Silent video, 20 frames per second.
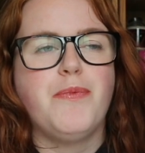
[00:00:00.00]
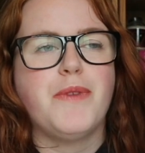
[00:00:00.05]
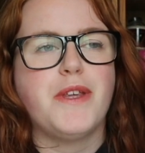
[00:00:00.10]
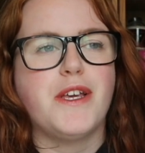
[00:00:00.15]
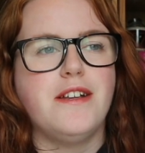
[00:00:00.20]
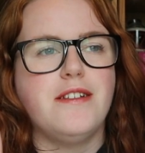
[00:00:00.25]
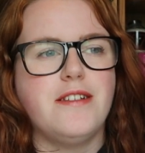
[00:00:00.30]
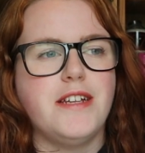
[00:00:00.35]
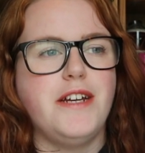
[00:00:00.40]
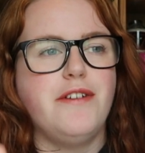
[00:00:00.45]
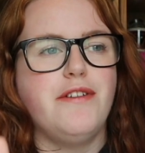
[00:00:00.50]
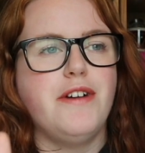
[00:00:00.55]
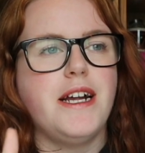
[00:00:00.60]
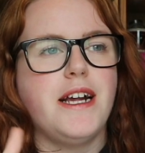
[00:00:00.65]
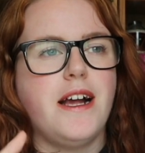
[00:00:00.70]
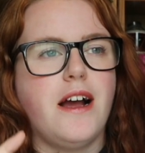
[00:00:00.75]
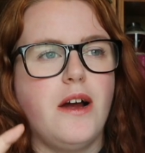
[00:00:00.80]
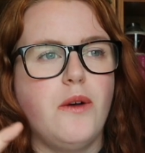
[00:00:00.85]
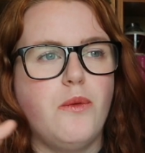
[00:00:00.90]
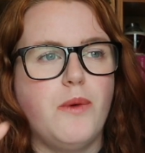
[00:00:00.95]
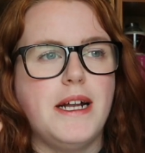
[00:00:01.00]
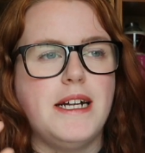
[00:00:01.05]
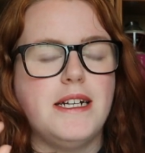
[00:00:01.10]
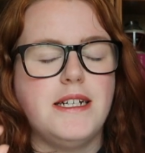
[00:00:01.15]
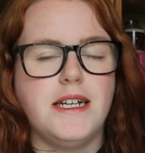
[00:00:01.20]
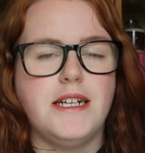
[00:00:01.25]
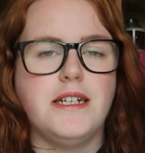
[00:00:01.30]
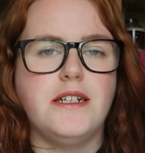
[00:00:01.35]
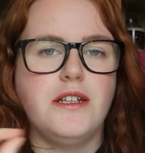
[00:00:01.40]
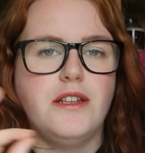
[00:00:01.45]
Considering I
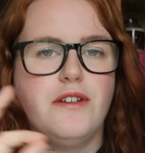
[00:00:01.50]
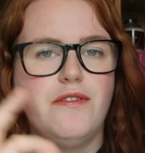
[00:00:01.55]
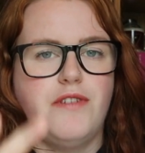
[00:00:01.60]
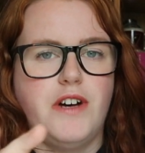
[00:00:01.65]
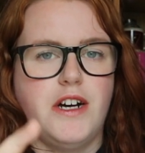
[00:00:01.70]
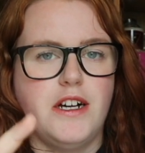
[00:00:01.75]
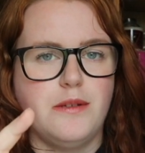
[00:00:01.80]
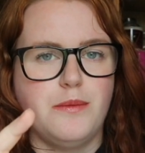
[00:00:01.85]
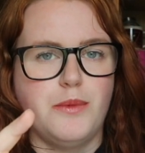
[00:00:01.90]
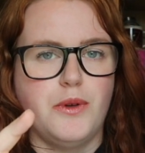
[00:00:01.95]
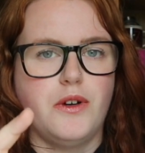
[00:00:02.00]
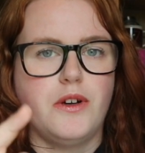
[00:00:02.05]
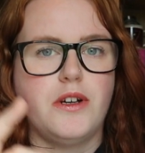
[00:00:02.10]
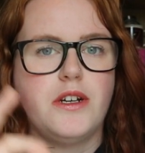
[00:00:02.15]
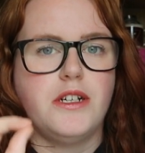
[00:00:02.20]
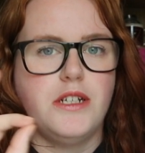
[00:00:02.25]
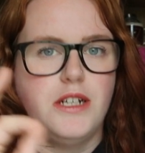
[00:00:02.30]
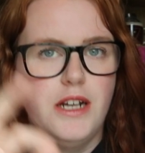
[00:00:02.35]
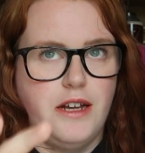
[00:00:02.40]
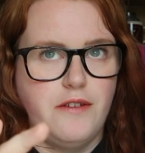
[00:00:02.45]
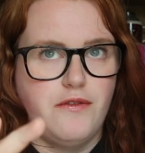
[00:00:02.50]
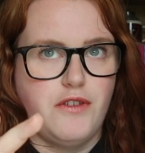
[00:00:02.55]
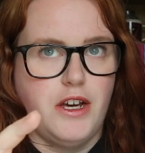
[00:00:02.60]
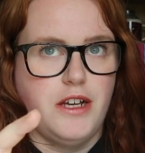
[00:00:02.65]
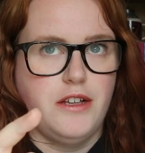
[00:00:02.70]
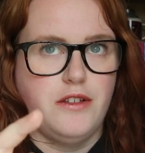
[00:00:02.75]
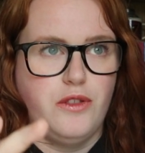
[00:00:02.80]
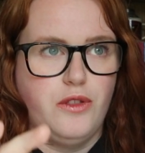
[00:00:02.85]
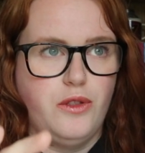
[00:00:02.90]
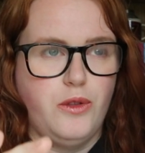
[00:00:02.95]
went into the first book, To Love
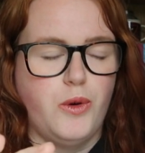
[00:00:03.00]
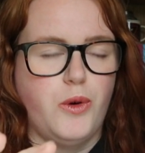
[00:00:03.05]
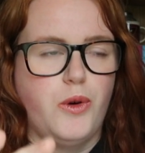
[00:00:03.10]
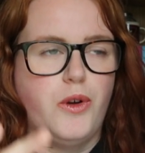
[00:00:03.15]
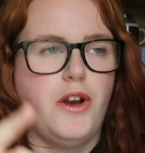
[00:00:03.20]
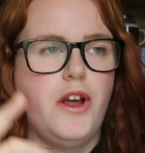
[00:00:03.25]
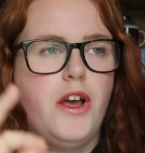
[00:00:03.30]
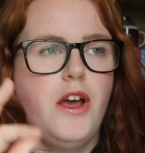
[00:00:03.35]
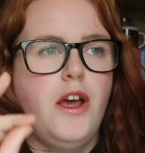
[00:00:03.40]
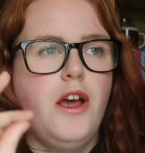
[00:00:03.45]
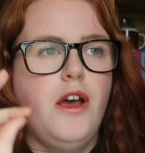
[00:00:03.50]
Jason Thorne,